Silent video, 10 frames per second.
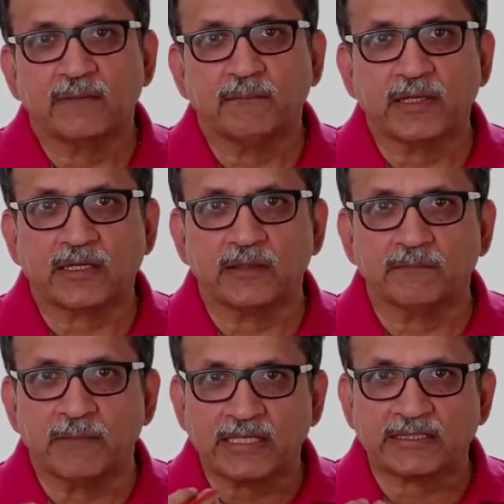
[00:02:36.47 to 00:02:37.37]

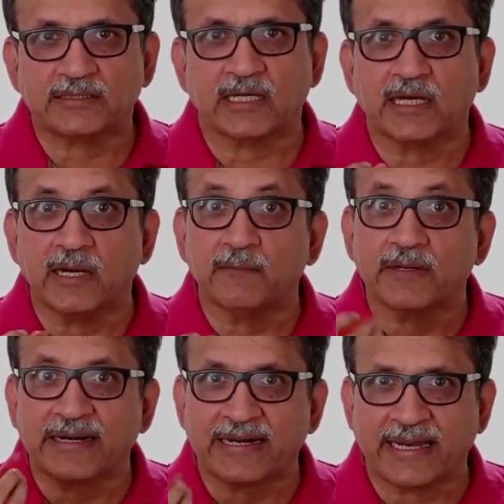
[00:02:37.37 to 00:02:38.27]
makes the gum
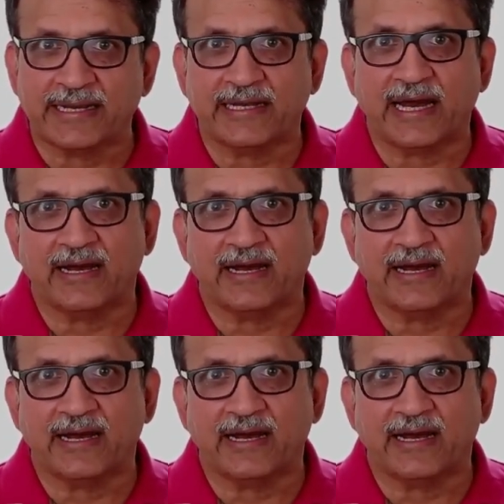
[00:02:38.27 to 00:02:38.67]
red,